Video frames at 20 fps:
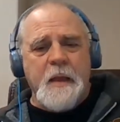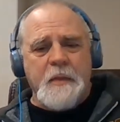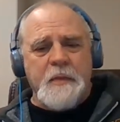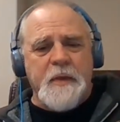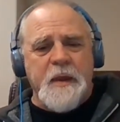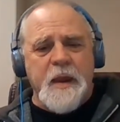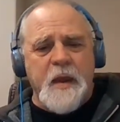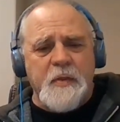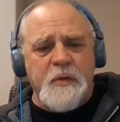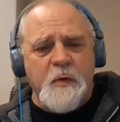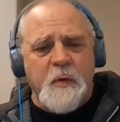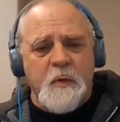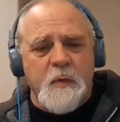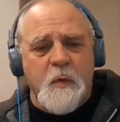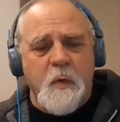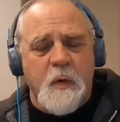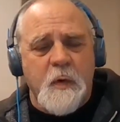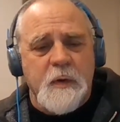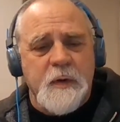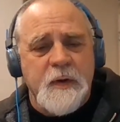The other
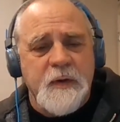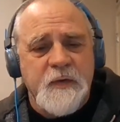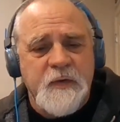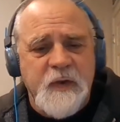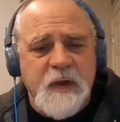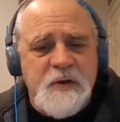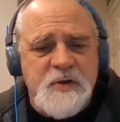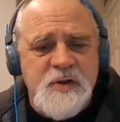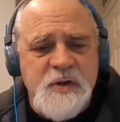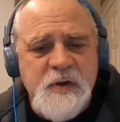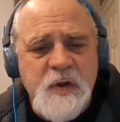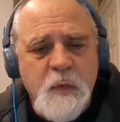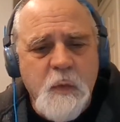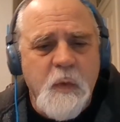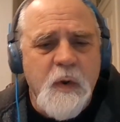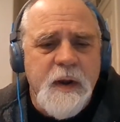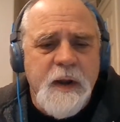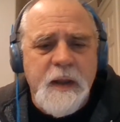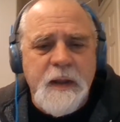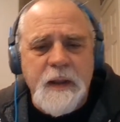organization you
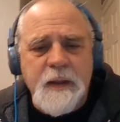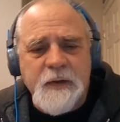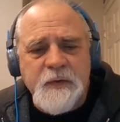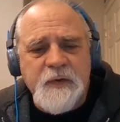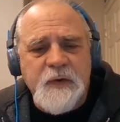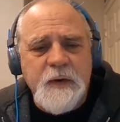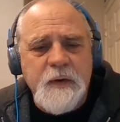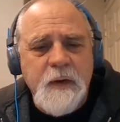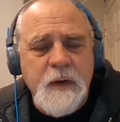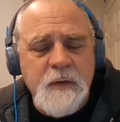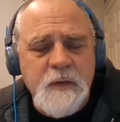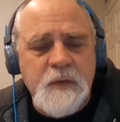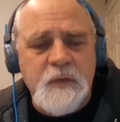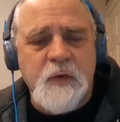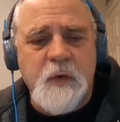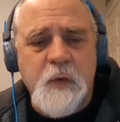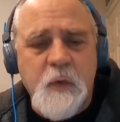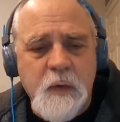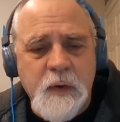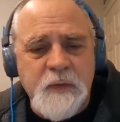want to listen
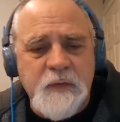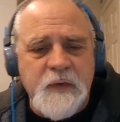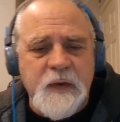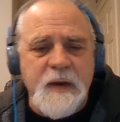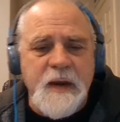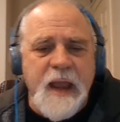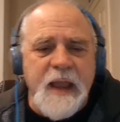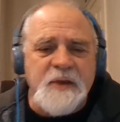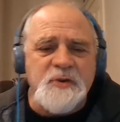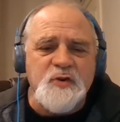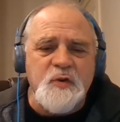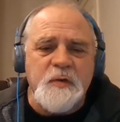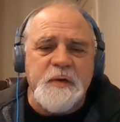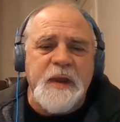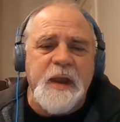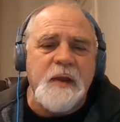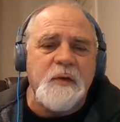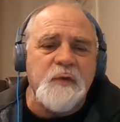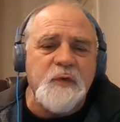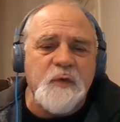to is the National
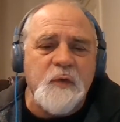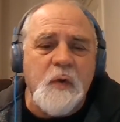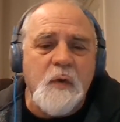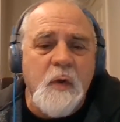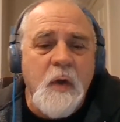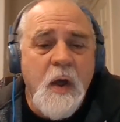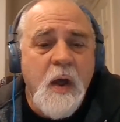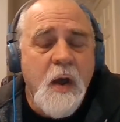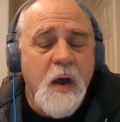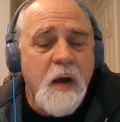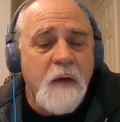Council